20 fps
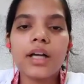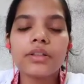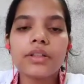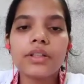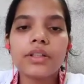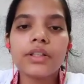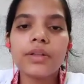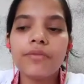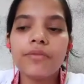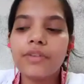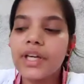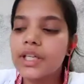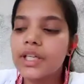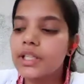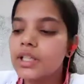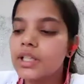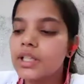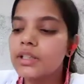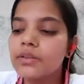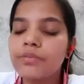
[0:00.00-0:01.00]

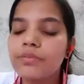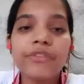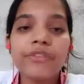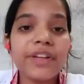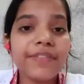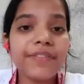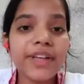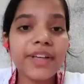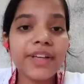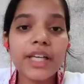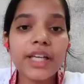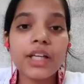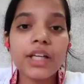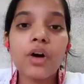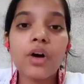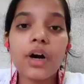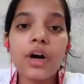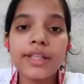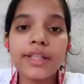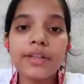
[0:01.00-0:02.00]
V.V. Giri
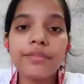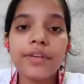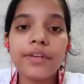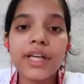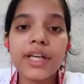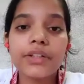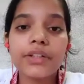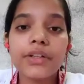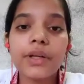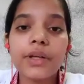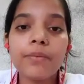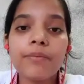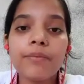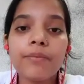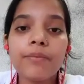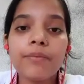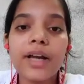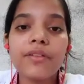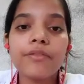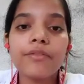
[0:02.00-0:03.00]
got the victory
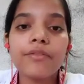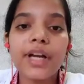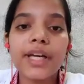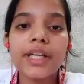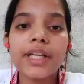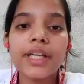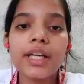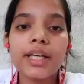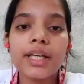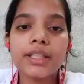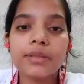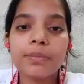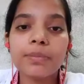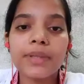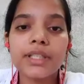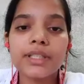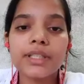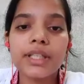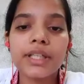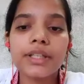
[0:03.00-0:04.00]
by very less
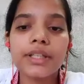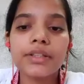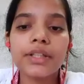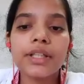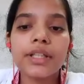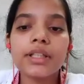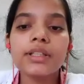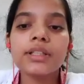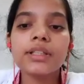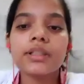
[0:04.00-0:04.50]
percentage.